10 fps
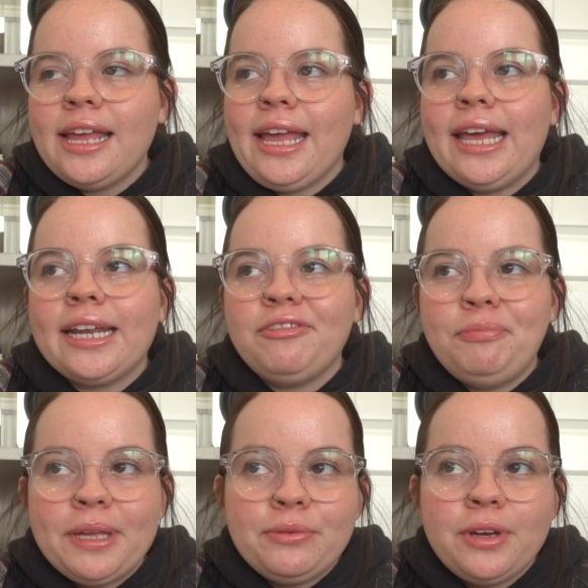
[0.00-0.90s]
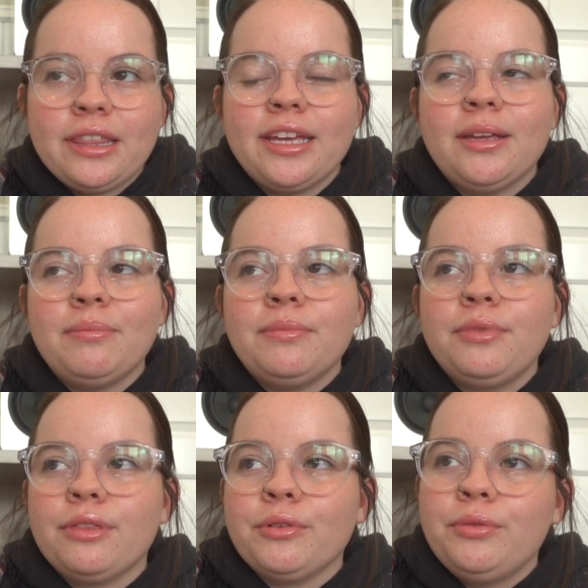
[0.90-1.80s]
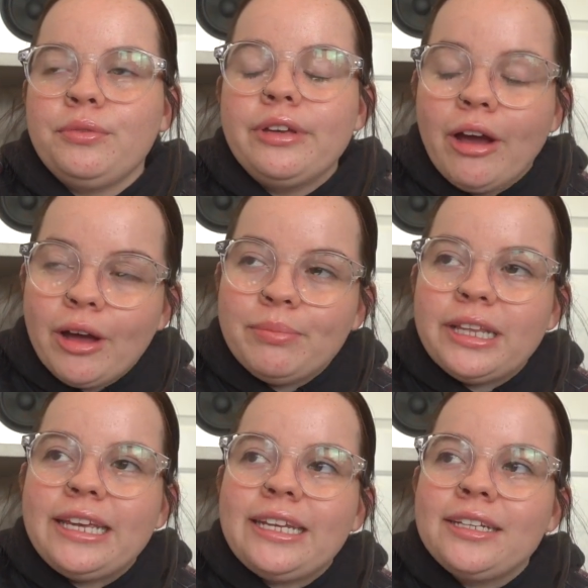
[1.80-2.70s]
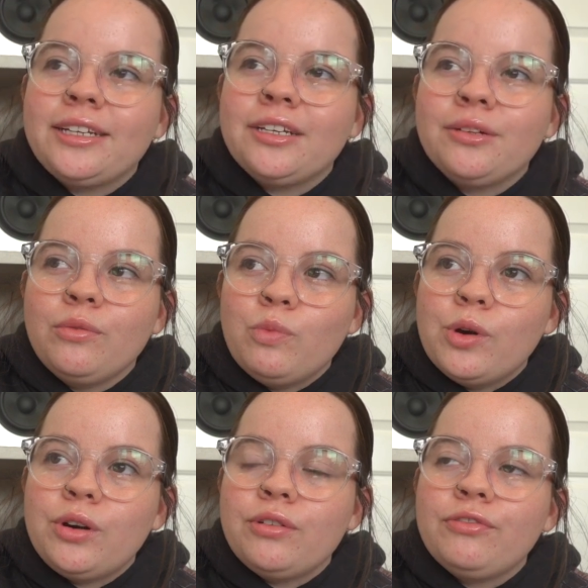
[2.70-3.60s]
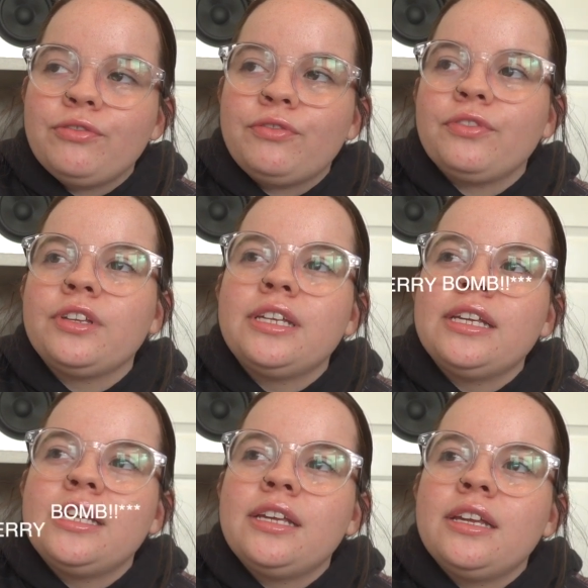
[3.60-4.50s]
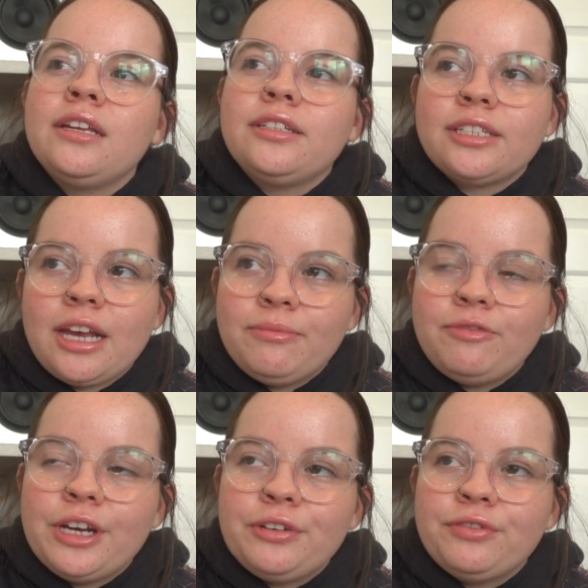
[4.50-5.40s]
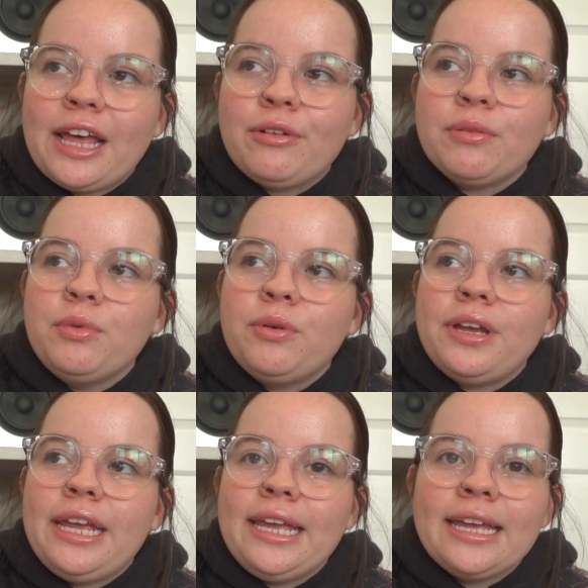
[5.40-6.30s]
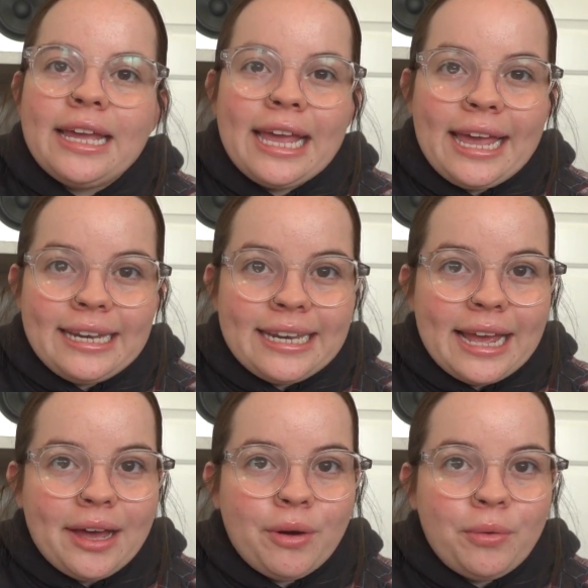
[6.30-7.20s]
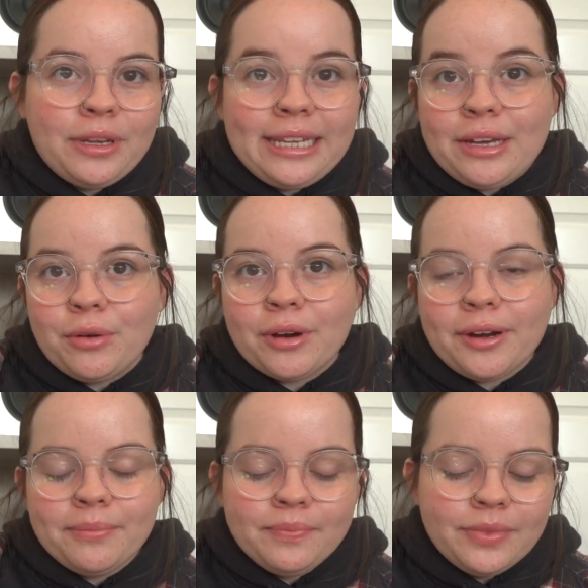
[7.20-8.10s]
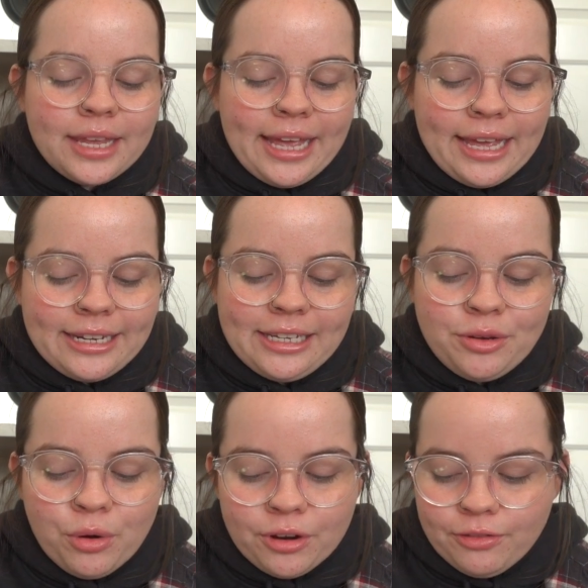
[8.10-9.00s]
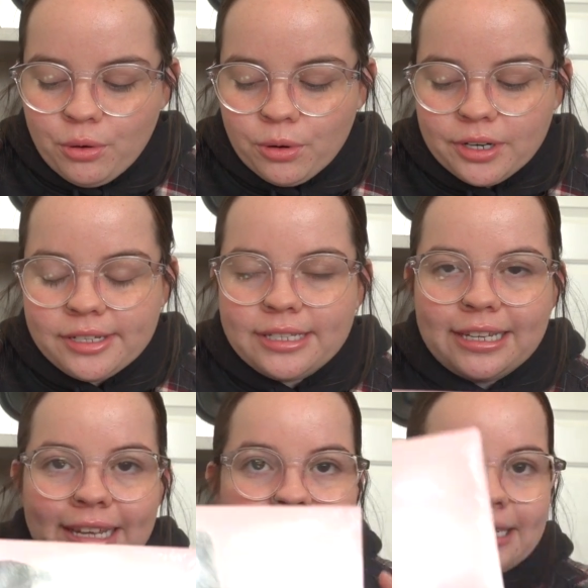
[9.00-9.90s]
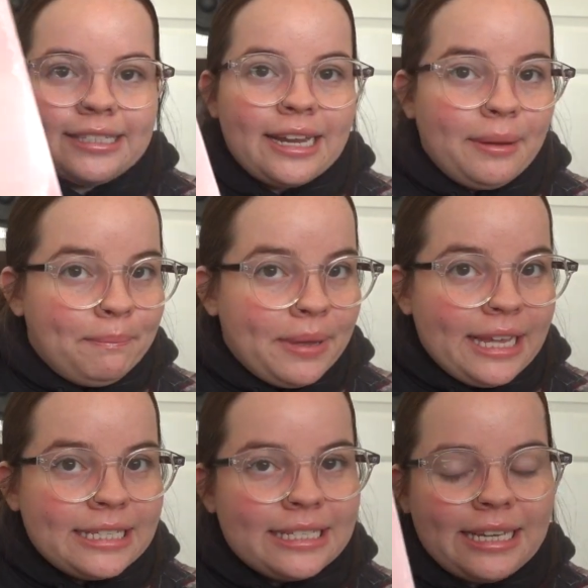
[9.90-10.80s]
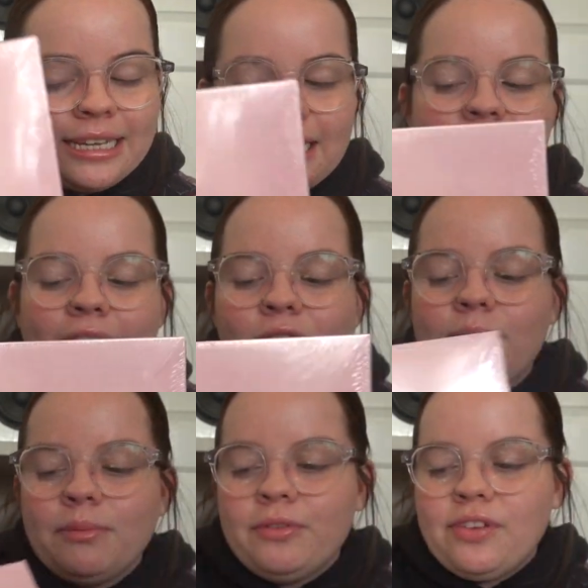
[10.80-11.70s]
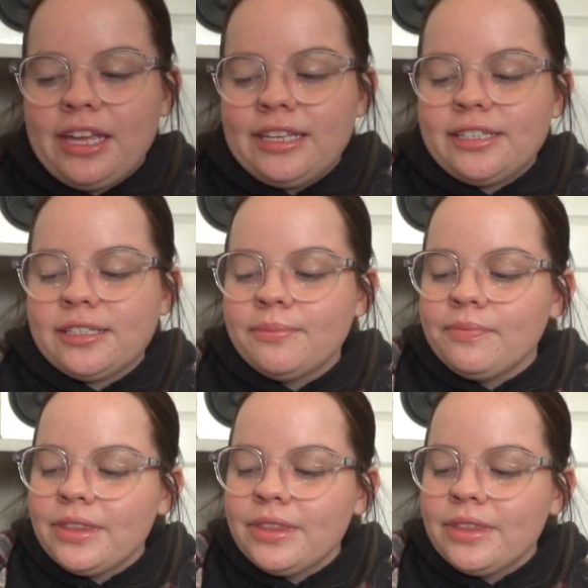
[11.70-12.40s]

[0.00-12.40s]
And I've been with him through Goblin, Wolf, Scumfuck Flower Boy, and now Igor. And Igor, of course, is an amazing album of his.